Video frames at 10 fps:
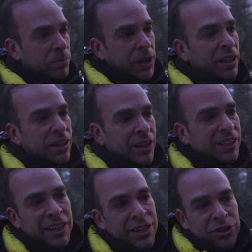being here
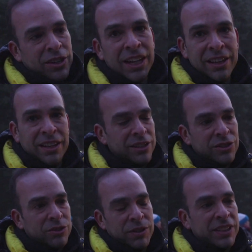and the nature, I think it's
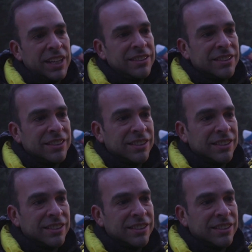just fantastic.